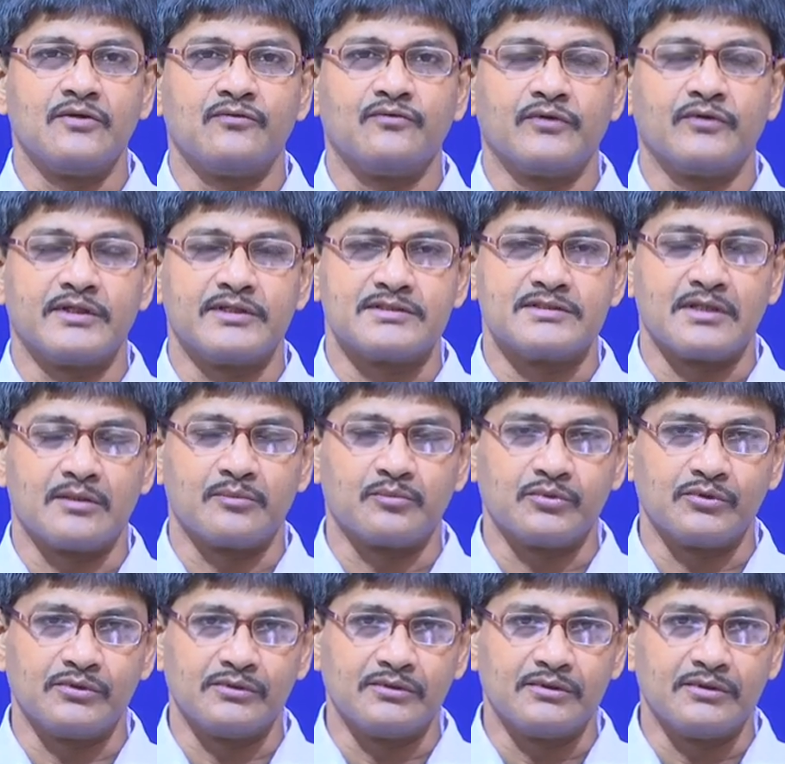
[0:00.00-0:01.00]
For
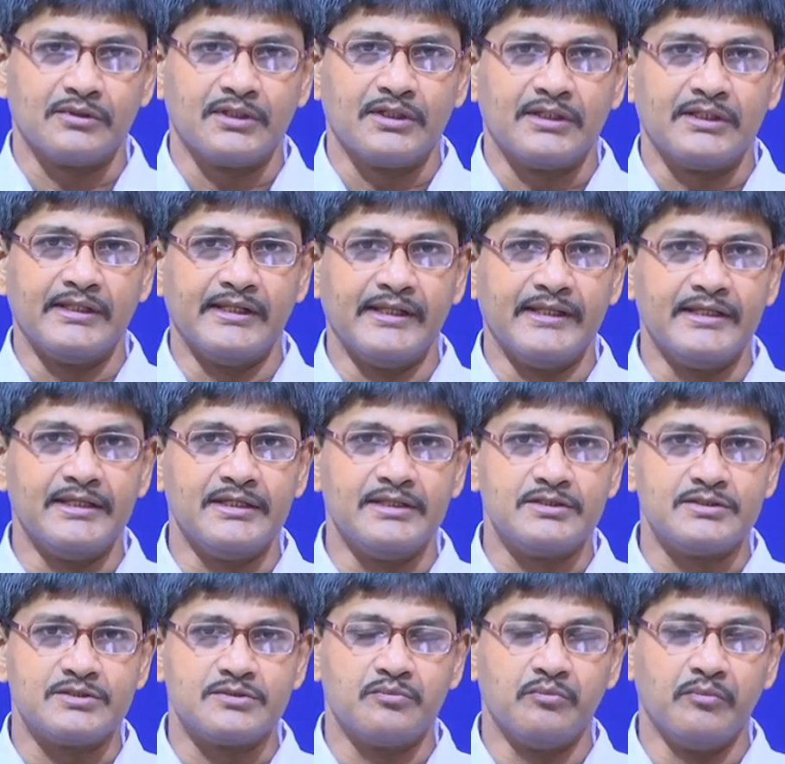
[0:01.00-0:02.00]
example,
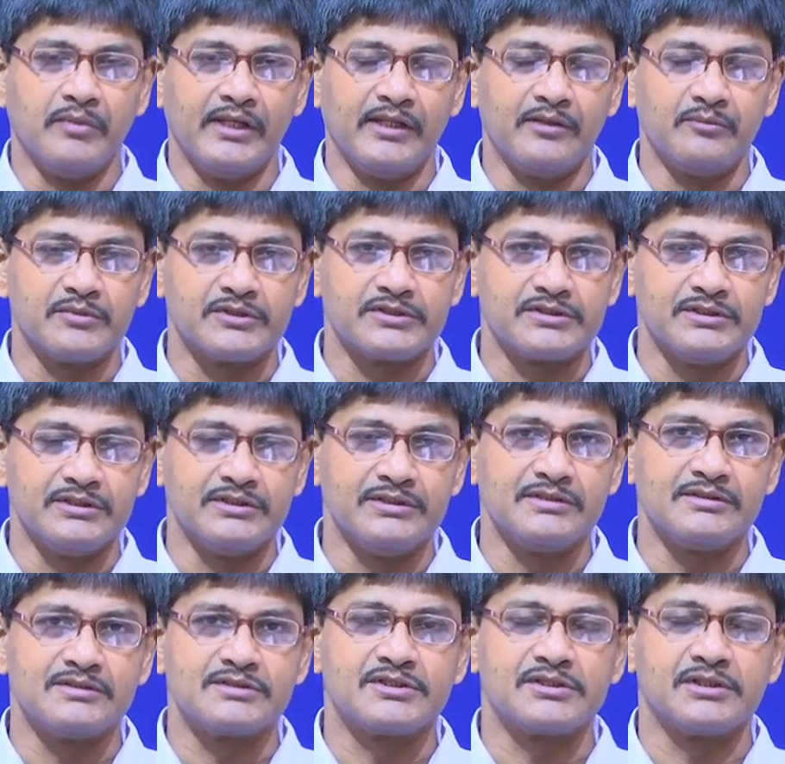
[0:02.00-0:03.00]
lathes, milling
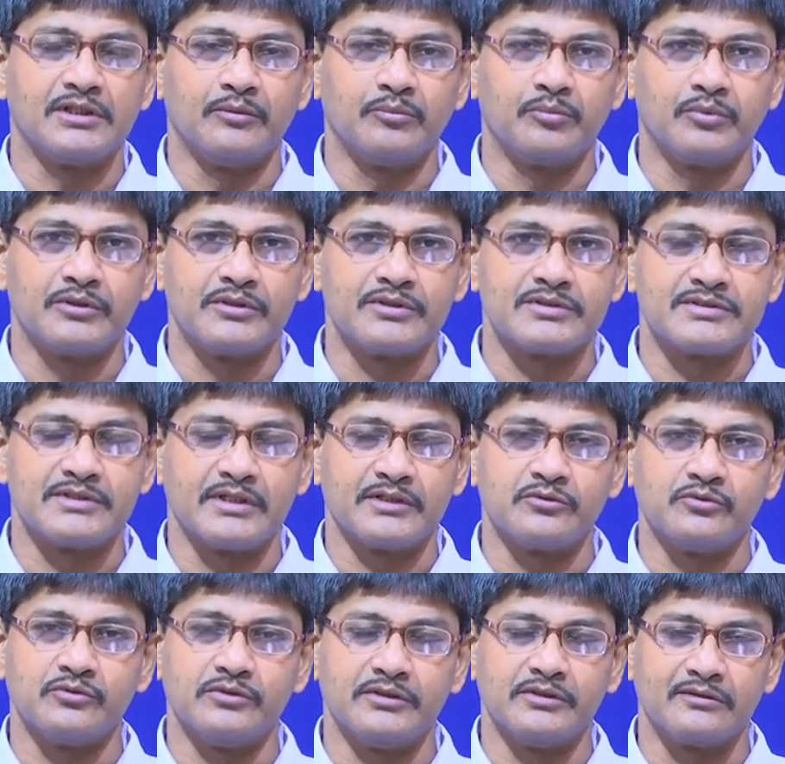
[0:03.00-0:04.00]
machines, shapers that
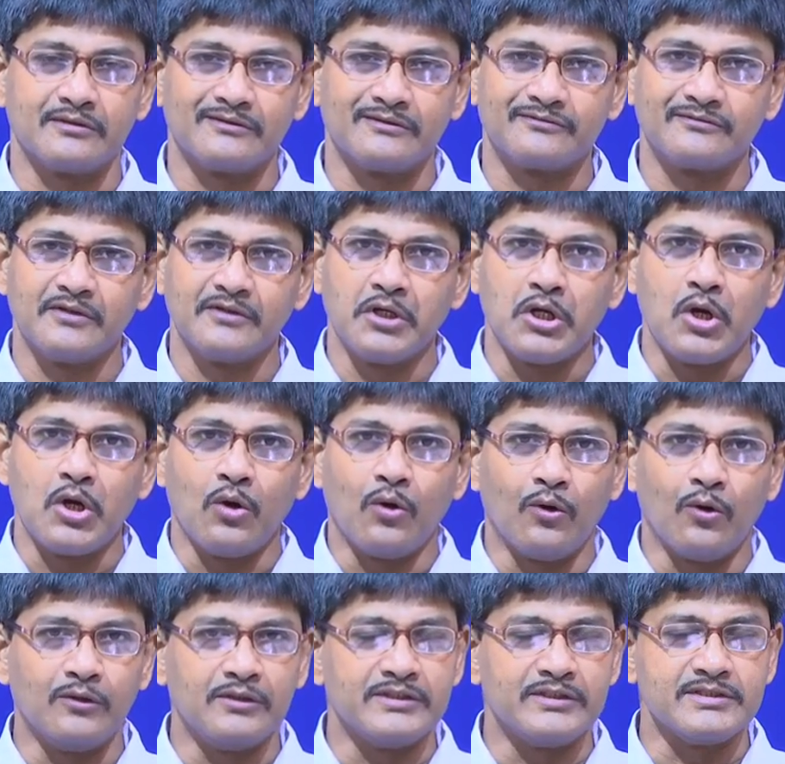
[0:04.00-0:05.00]
you hear of,
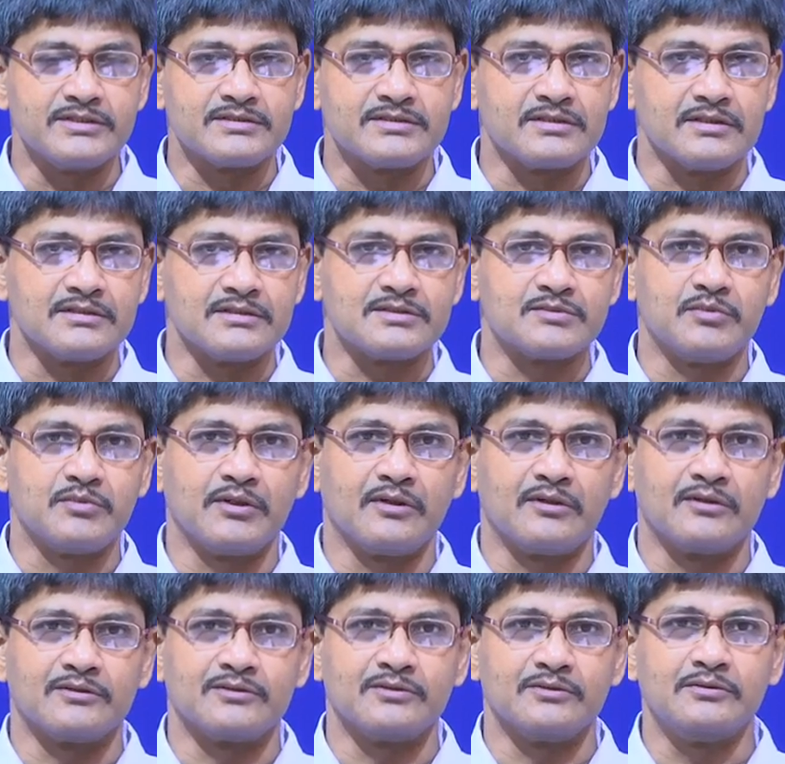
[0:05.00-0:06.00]
all these things
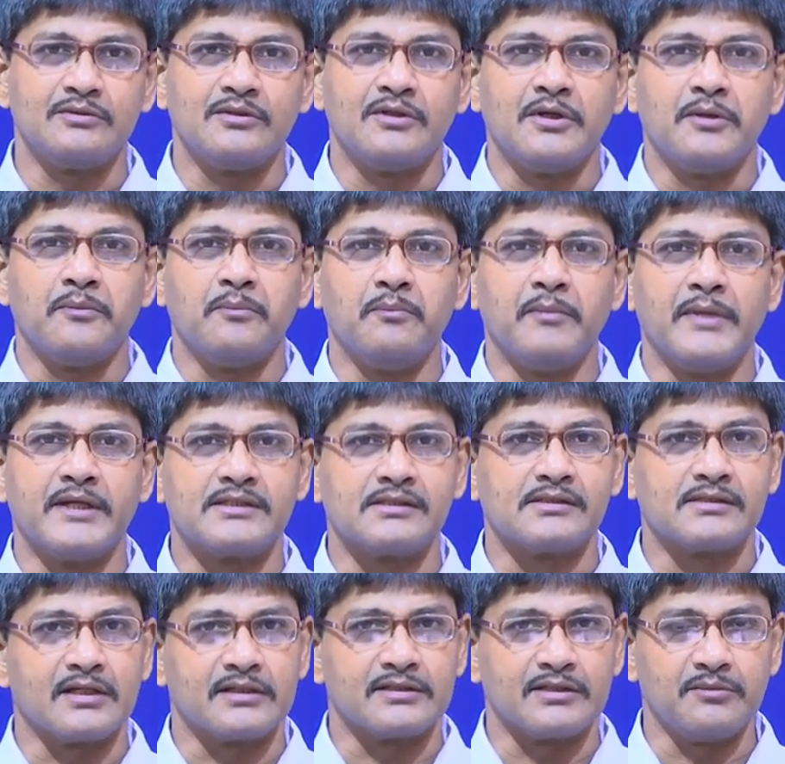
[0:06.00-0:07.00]
belong to metal
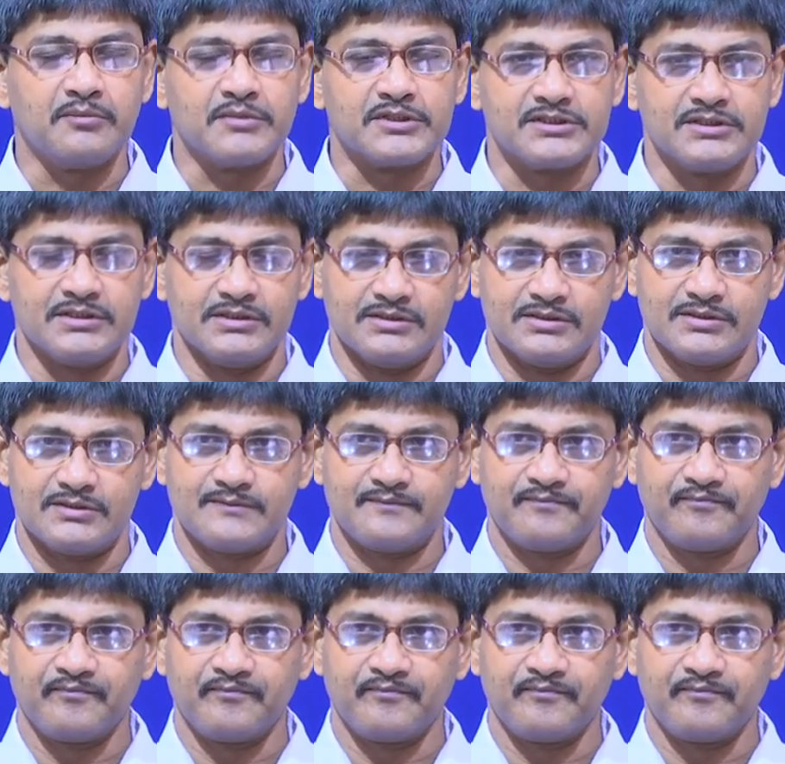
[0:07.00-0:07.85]
cutting machines.